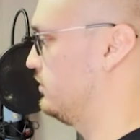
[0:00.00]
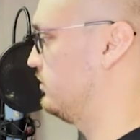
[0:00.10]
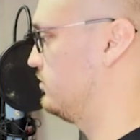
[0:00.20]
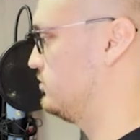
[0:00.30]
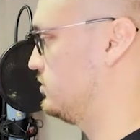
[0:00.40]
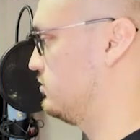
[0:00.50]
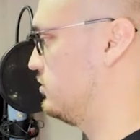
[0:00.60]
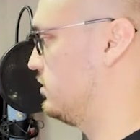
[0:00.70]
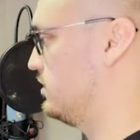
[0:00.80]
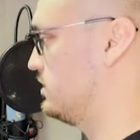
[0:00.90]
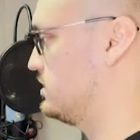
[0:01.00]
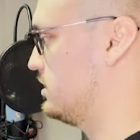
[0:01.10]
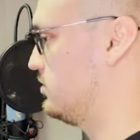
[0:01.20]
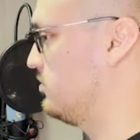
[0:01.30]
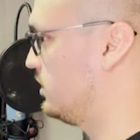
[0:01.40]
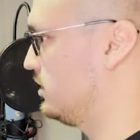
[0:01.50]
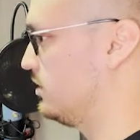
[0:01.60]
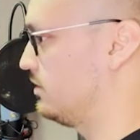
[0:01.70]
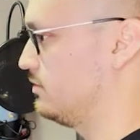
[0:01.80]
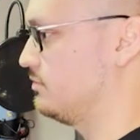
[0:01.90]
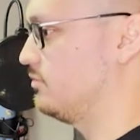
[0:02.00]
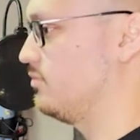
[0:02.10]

even know what you'd call it. It's like a mini